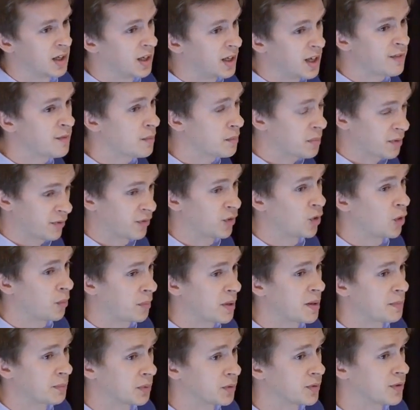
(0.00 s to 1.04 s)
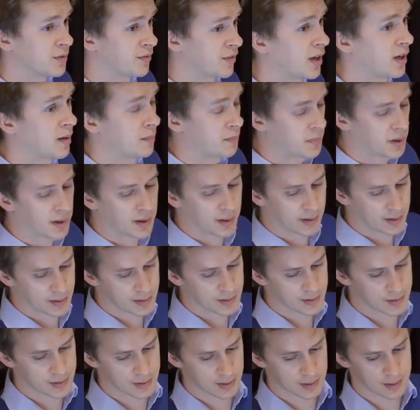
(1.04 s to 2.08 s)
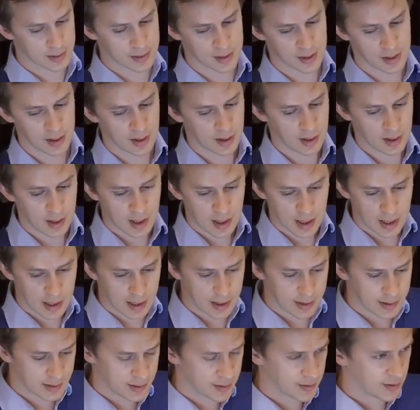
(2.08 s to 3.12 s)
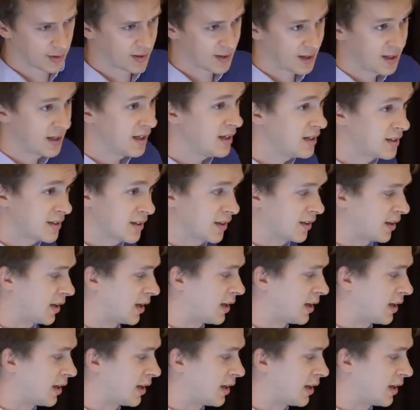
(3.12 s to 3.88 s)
even before people develop Parkinson's. And the key to